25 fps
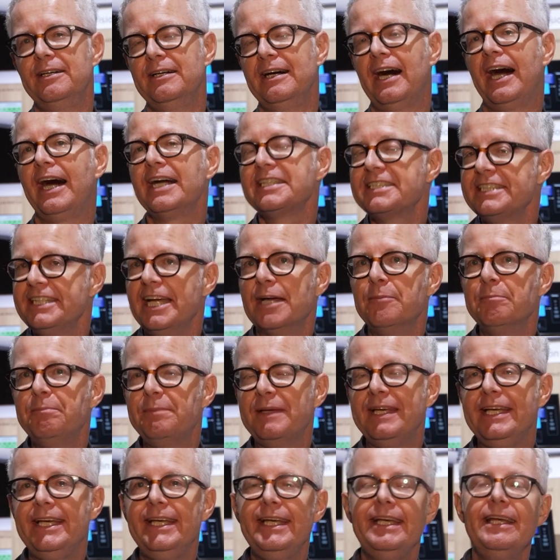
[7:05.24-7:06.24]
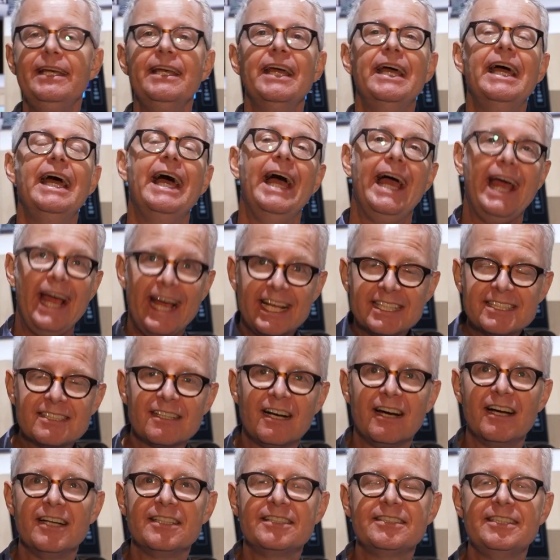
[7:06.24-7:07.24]
RTMP,
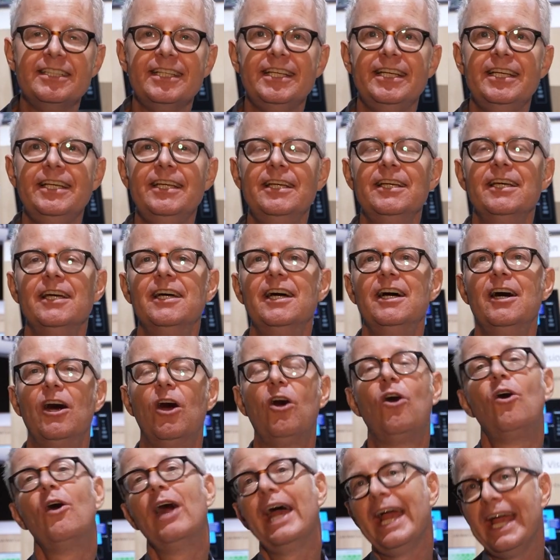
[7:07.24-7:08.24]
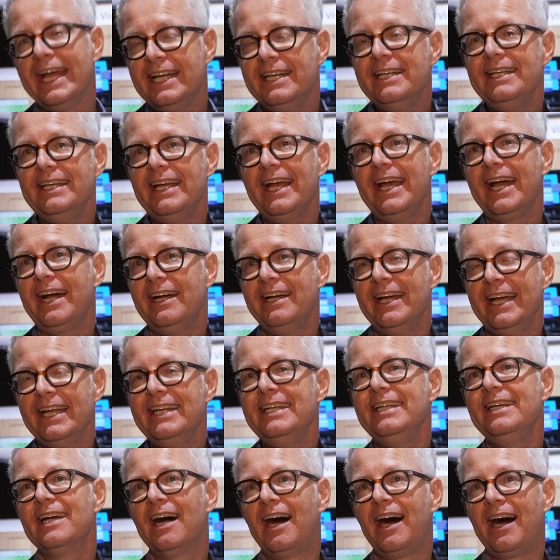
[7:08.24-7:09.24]
SRT, or
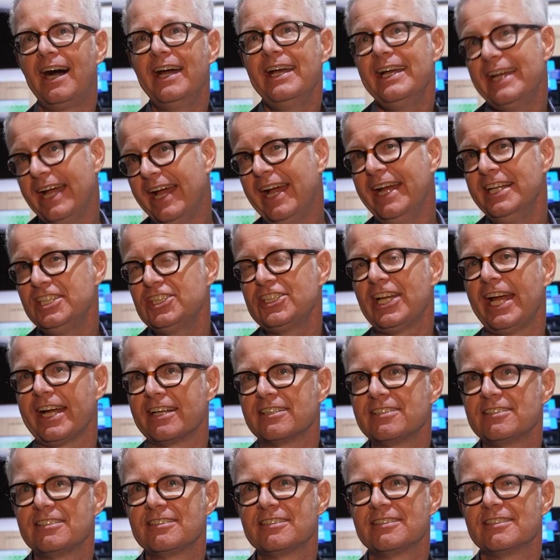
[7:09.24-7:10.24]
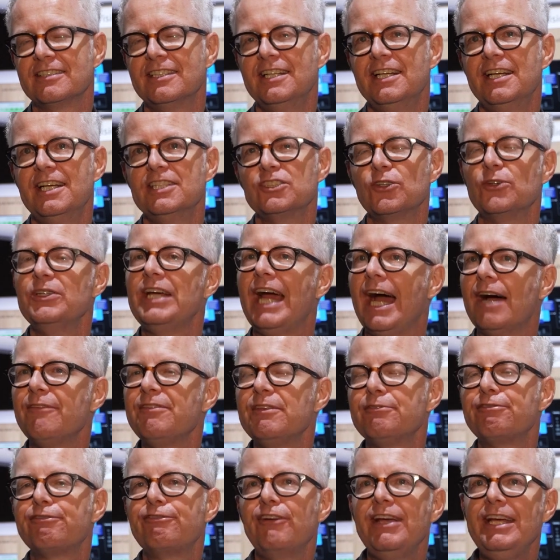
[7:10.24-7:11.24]
NDI-HX. So you have
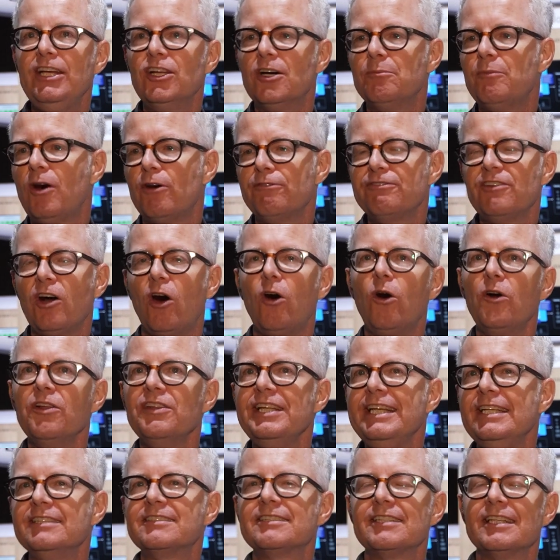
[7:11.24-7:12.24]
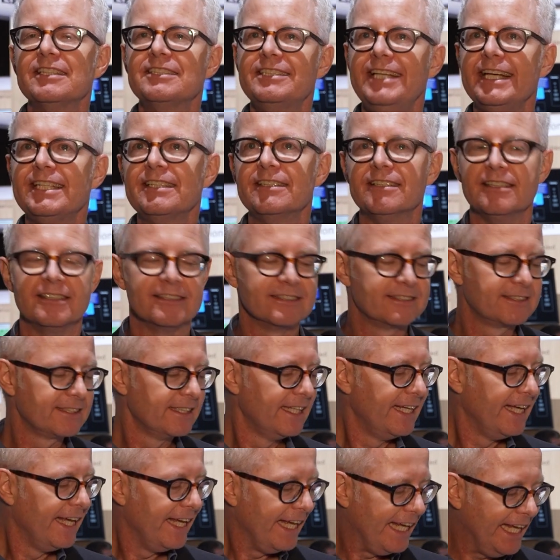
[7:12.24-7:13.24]
the freedom of all these signals.
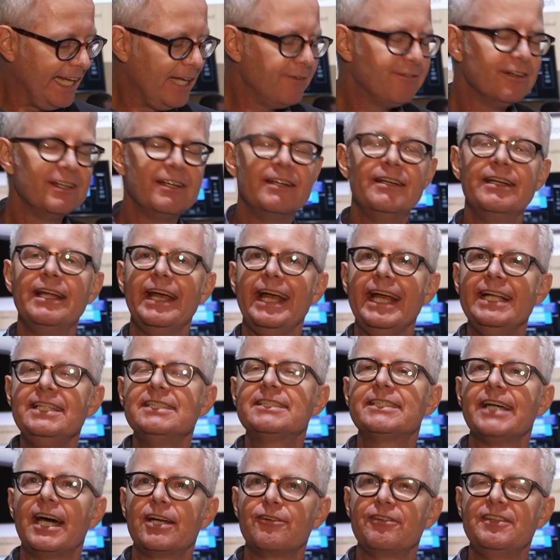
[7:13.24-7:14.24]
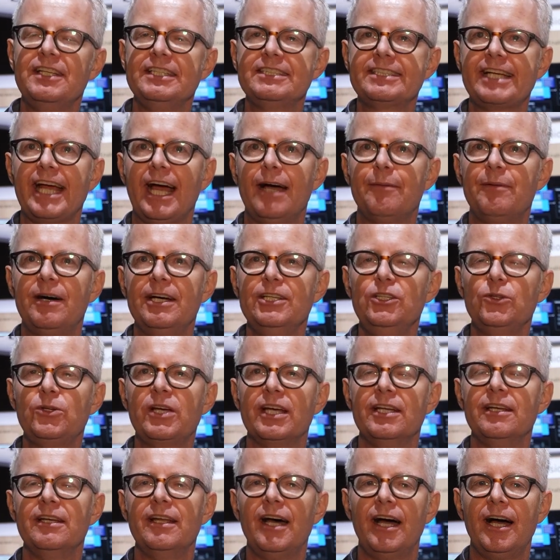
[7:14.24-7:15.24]
Even inside of this camera, you
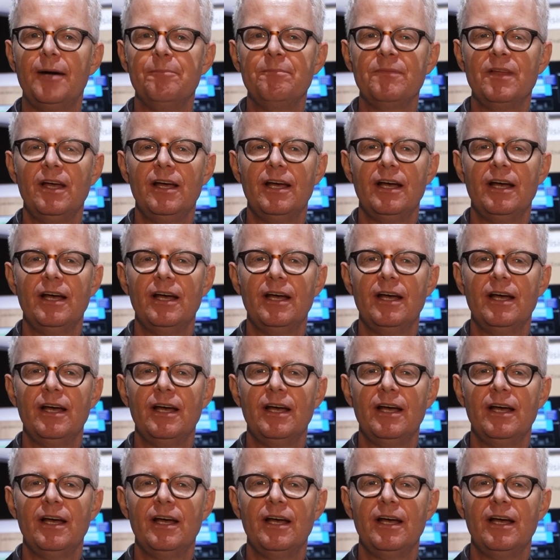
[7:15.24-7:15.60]
can